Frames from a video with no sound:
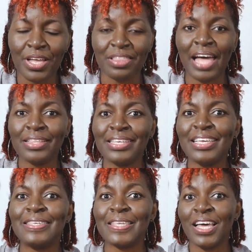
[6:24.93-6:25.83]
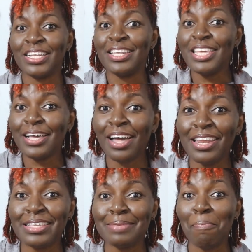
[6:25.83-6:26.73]
That is
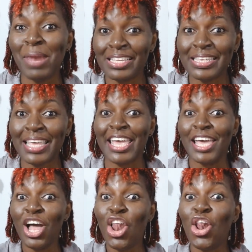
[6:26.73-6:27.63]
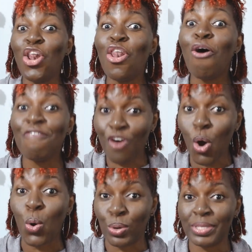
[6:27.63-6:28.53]
Deaconess Blesky Love
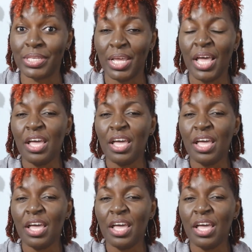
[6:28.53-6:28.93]
House.